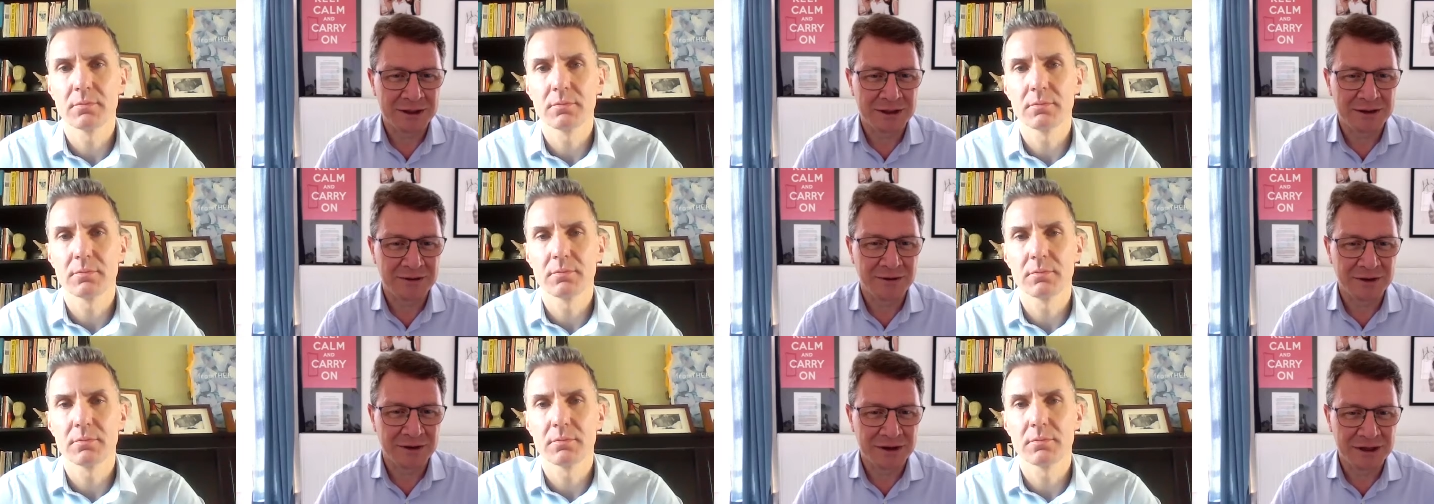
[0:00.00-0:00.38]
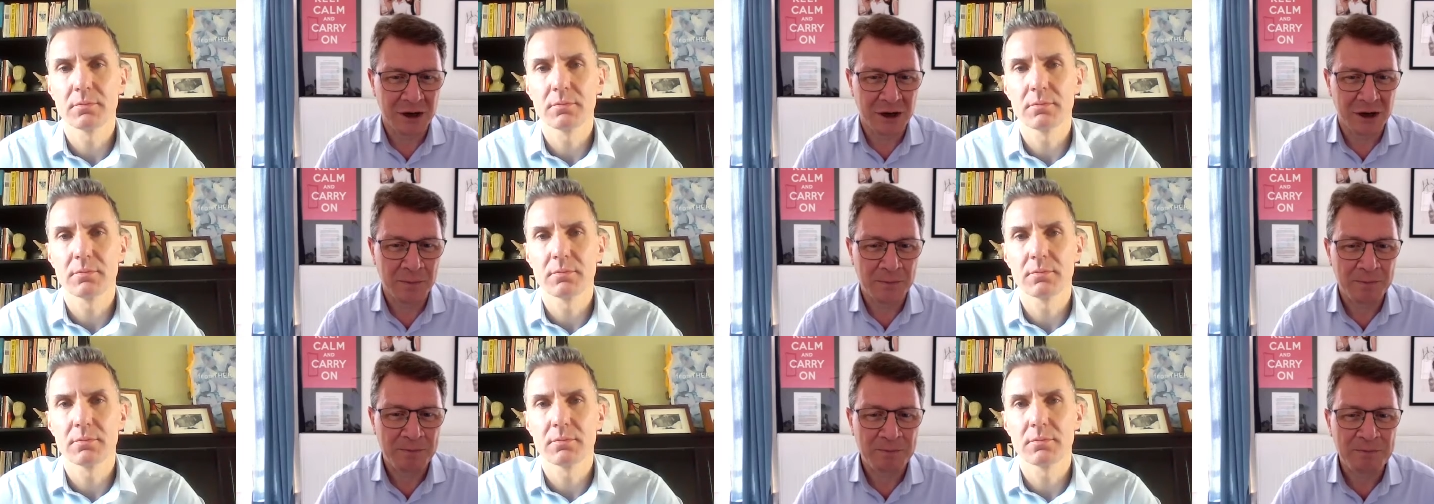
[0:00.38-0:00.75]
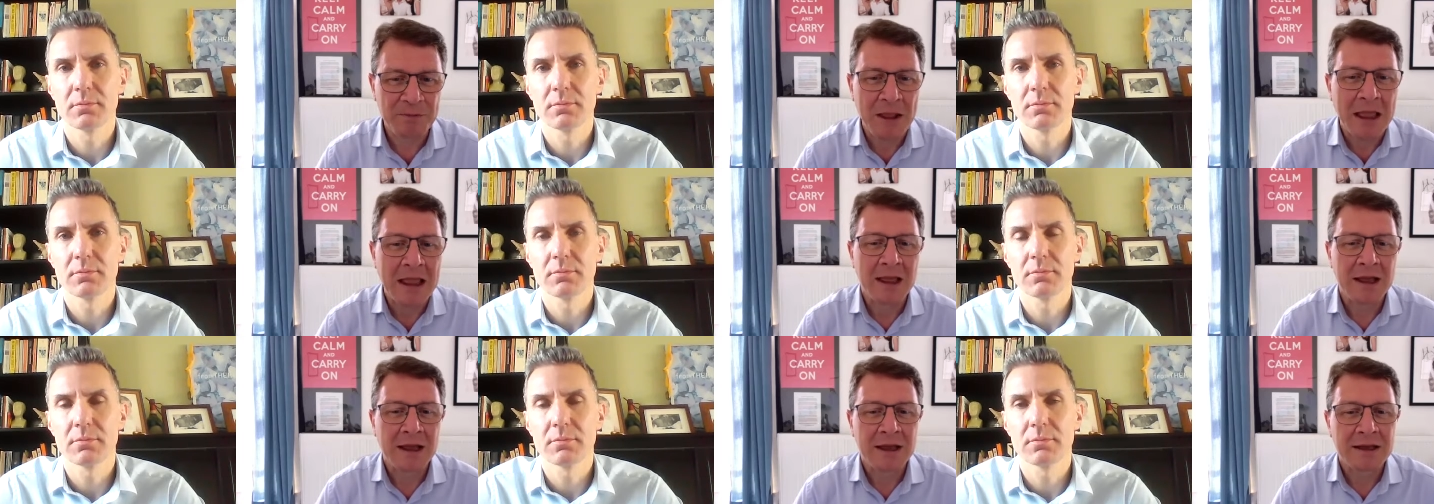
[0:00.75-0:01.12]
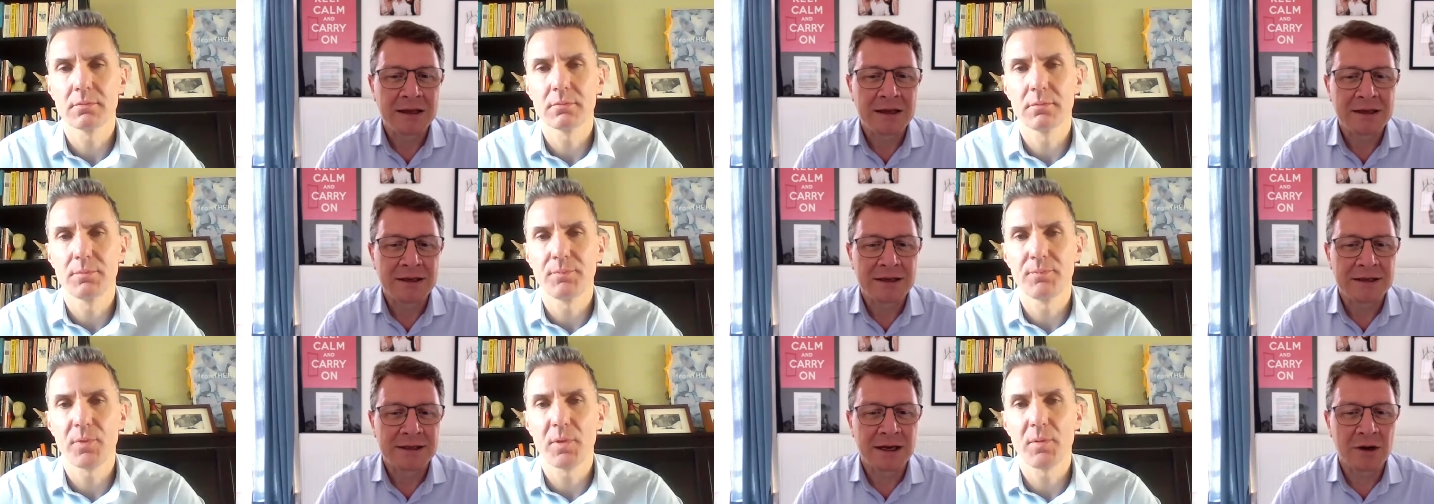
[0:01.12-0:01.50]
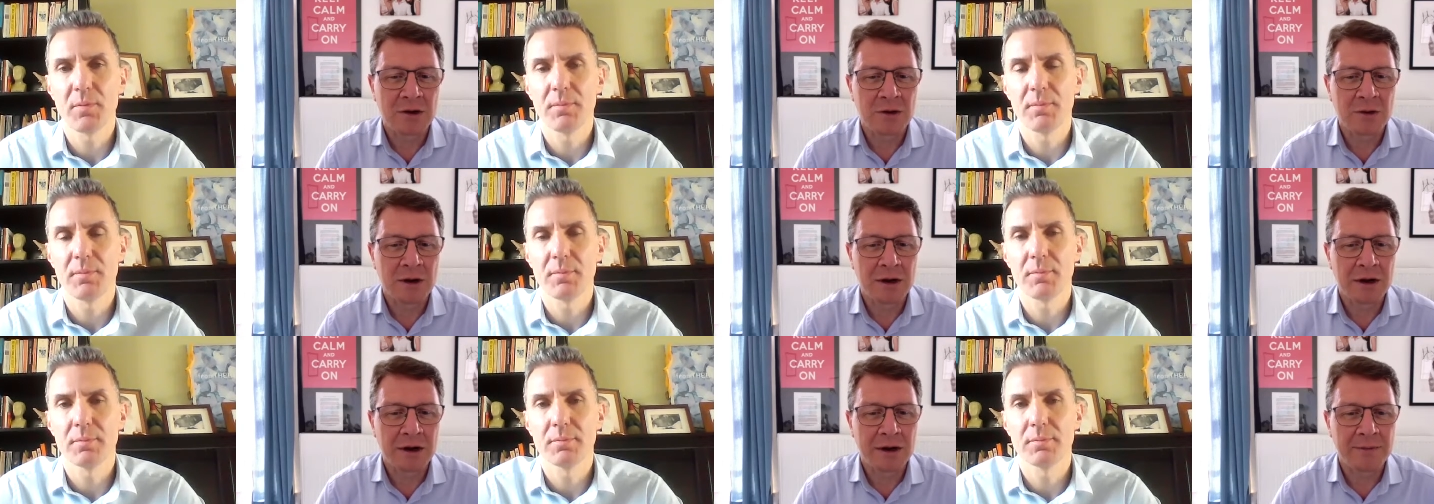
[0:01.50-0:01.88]
Speaker 1: to the video.
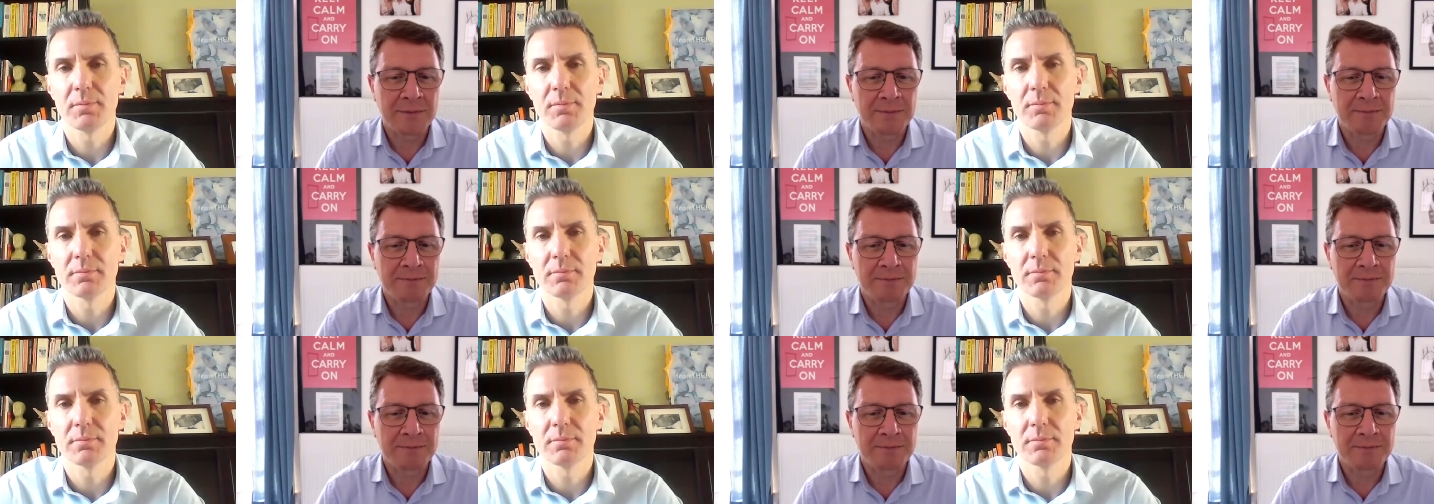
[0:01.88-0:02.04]
So,